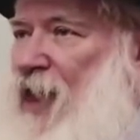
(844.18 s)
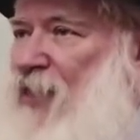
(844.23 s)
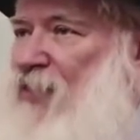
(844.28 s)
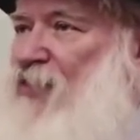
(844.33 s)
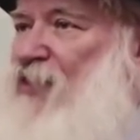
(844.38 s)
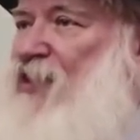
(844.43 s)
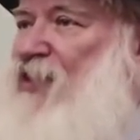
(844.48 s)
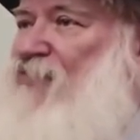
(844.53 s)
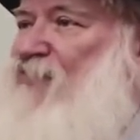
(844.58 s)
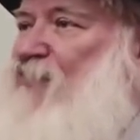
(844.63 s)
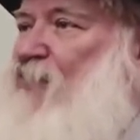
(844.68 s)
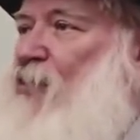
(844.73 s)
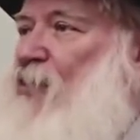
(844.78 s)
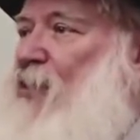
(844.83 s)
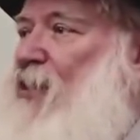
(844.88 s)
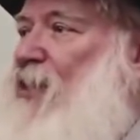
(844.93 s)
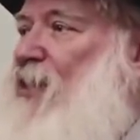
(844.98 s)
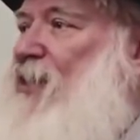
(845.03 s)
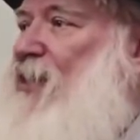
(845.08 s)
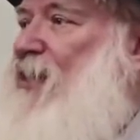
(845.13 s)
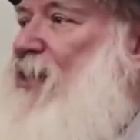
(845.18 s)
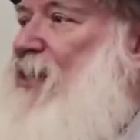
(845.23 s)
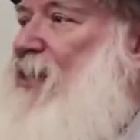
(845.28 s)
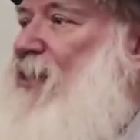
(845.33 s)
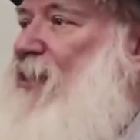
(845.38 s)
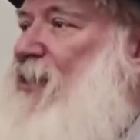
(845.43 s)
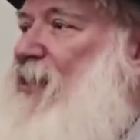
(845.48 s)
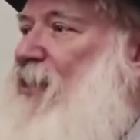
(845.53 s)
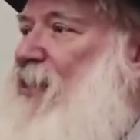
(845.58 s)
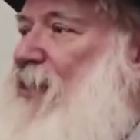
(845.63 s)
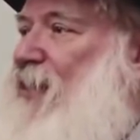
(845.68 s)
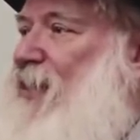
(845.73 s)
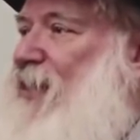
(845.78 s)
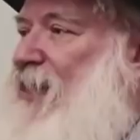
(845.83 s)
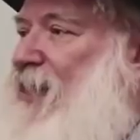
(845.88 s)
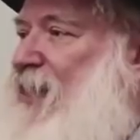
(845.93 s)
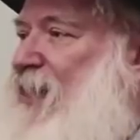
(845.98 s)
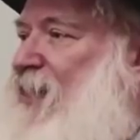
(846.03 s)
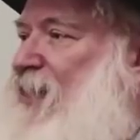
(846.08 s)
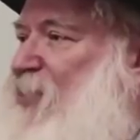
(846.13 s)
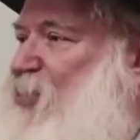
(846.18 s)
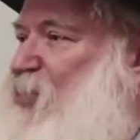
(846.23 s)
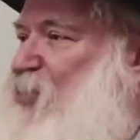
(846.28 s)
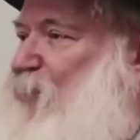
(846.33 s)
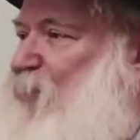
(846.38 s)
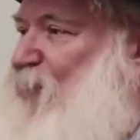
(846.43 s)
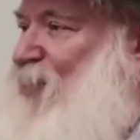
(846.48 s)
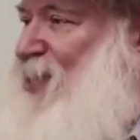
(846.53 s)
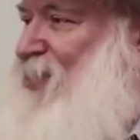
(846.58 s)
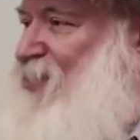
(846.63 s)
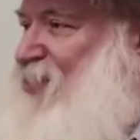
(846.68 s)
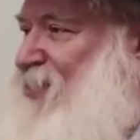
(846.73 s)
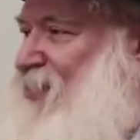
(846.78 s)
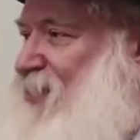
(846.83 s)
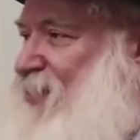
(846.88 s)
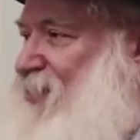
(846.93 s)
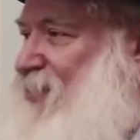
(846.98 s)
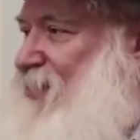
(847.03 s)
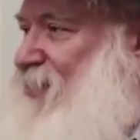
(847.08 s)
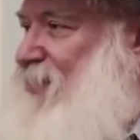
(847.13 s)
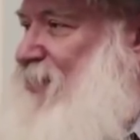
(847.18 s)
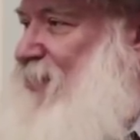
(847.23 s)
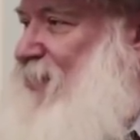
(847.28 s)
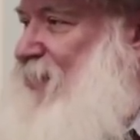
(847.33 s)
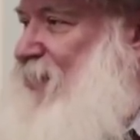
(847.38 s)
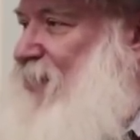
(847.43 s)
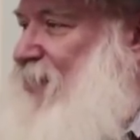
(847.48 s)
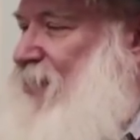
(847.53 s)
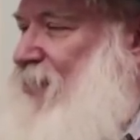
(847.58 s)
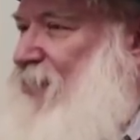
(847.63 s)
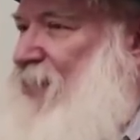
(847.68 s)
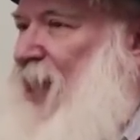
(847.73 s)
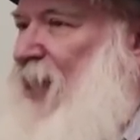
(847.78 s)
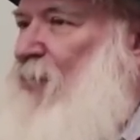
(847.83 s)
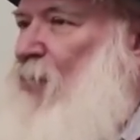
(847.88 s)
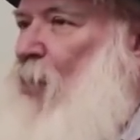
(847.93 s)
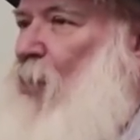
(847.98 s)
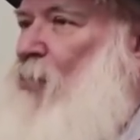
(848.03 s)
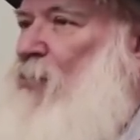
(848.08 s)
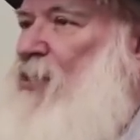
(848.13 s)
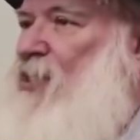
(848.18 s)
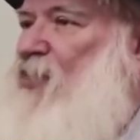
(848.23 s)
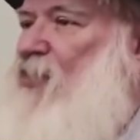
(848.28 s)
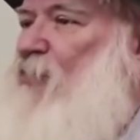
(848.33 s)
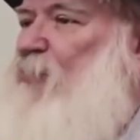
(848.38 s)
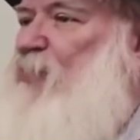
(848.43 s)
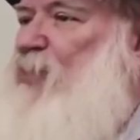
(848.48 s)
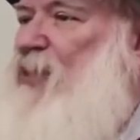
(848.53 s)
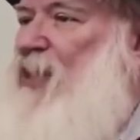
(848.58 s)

And therefore, it expresses not only the